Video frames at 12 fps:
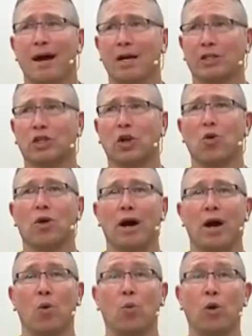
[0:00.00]
Also,
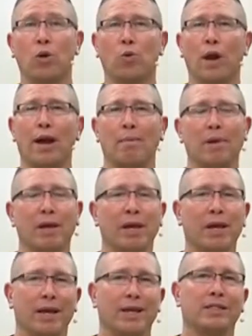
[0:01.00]
WoodWeb
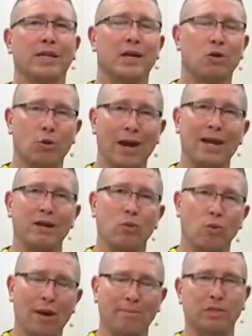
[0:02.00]
is a great
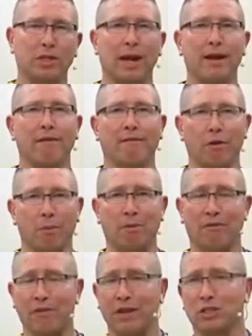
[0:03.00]
website for
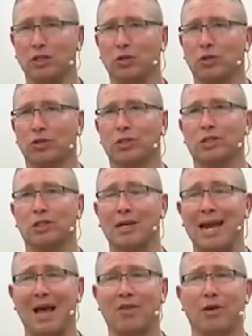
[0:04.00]
professionals to
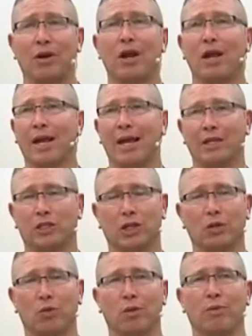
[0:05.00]
gather and
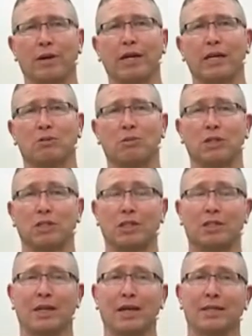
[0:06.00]
share their woodworking
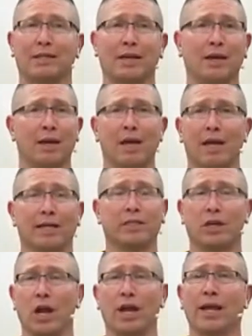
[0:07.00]
experiences. It's
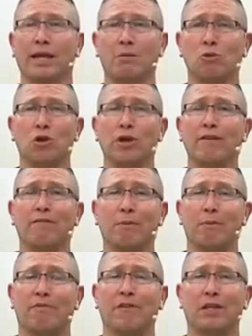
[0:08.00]
an online community
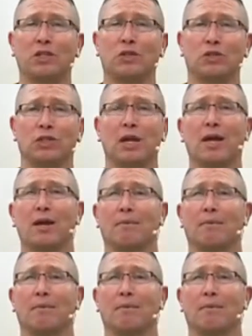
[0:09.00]
for professionals.